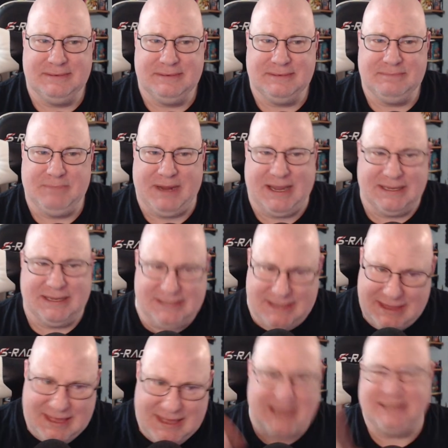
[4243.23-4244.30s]
Because
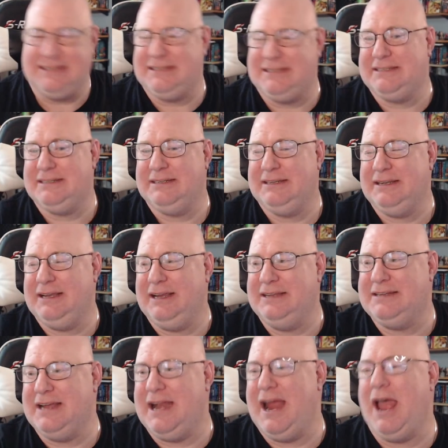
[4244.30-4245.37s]
this is
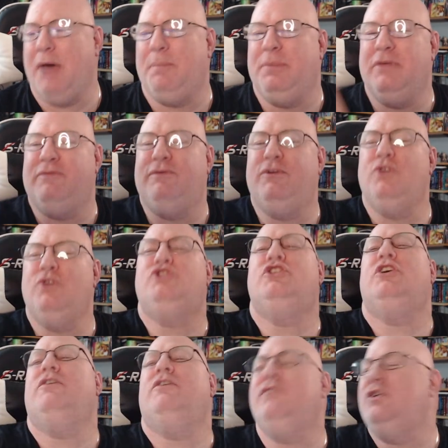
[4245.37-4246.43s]
going to help the
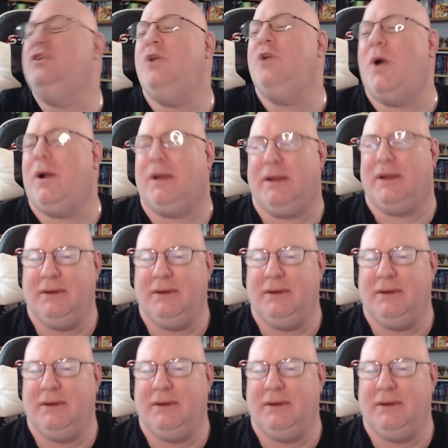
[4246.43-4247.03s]
future of New York.